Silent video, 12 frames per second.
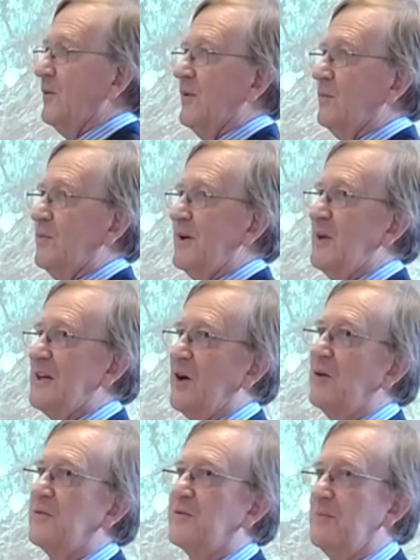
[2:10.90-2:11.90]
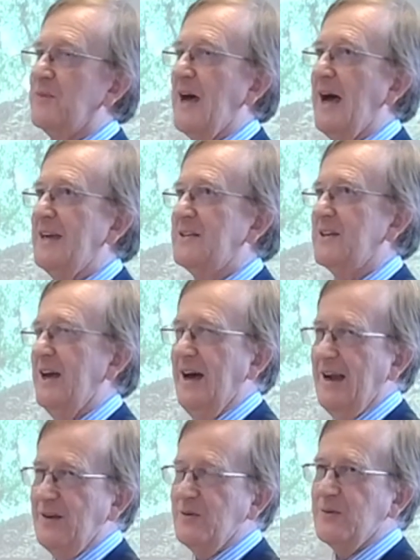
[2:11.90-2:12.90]
We went on from that,
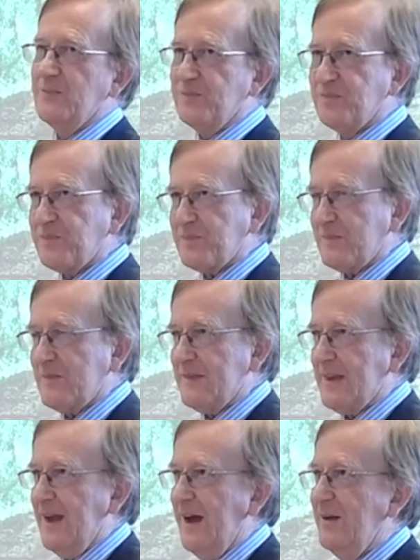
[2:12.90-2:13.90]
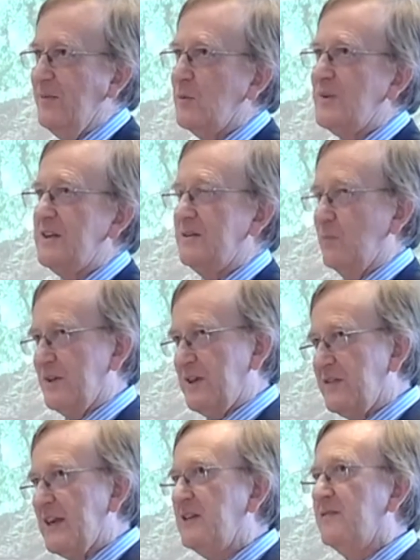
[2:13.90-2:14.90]
and we did
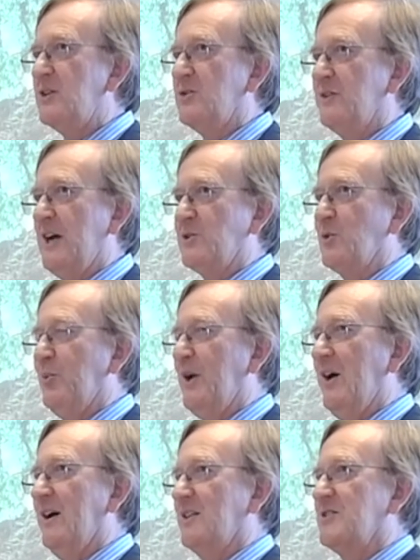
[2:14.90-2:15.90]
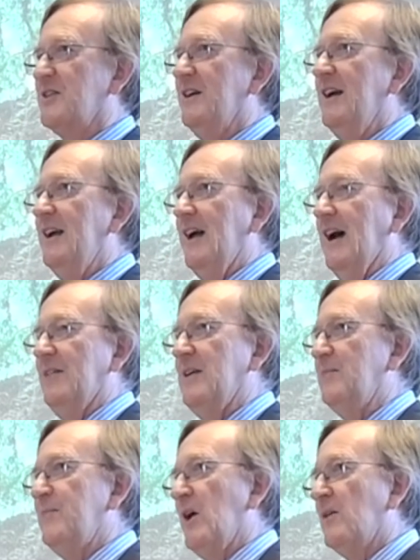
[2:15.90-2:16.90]
the individual national parks, and
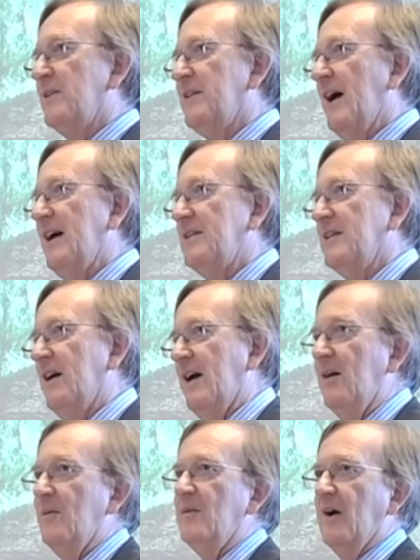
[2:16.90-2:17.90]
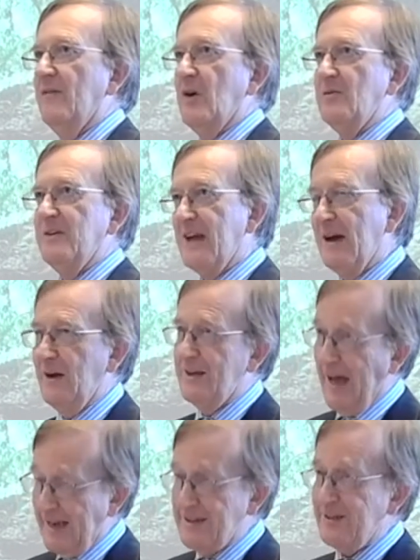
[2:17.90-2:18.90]
then beyond that, I've owned
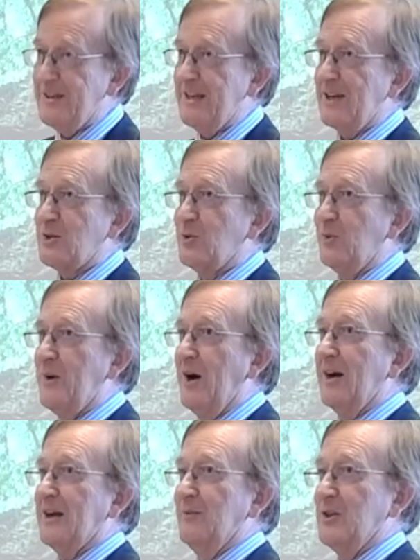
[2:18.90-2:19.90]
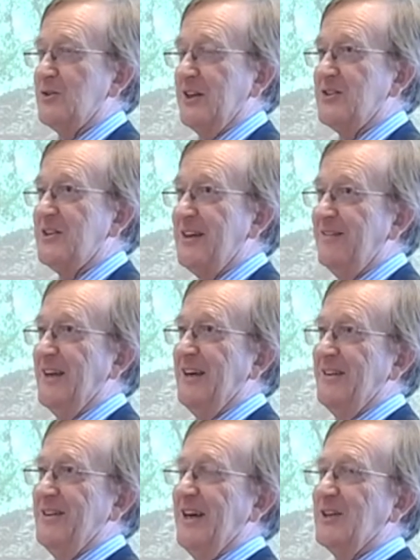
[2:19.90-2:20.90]
land in the national park. I'm a trustee of
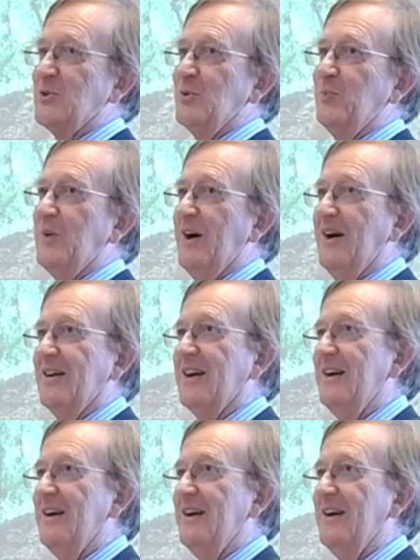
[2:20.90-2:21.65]
land in the national park,